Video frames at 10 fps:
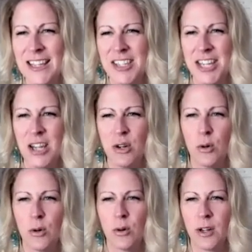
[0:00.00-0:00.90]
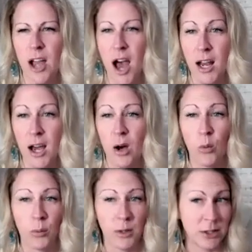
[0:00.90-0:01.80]
Teal color
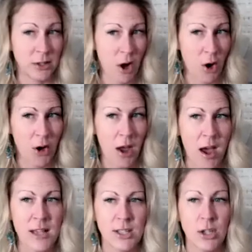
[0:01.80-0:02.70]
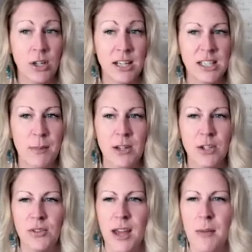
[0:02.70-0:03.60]
woman. Okay, so you could expand
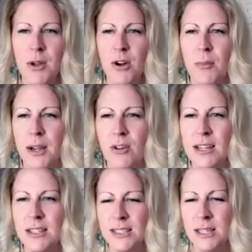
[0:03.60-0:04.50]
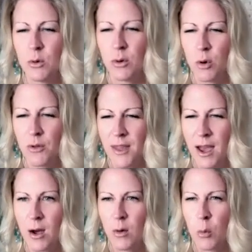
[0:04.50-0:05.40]
on that, Amira. It'd be great to see what
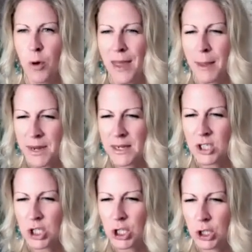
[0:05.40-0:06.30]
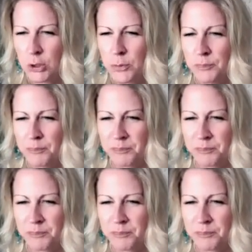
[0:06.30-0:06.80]
that means to you.